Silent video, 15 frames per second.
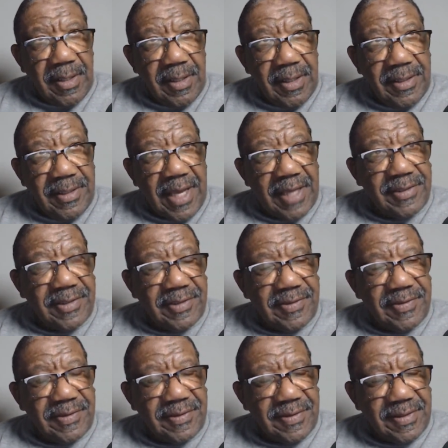
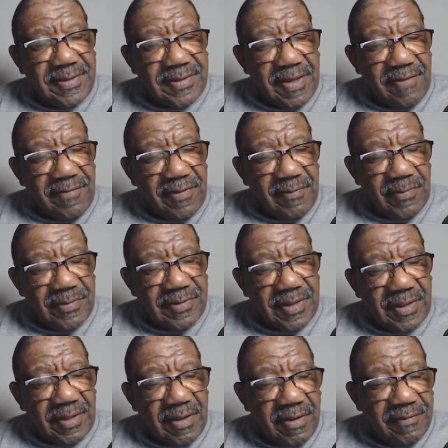1967 was the
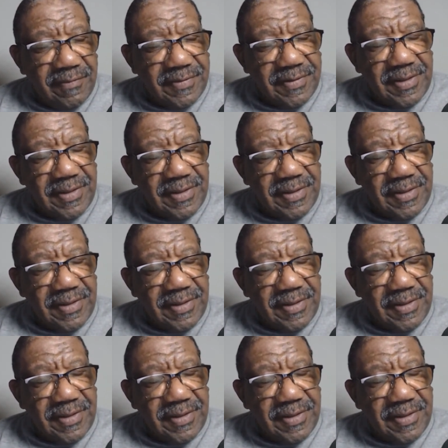Love's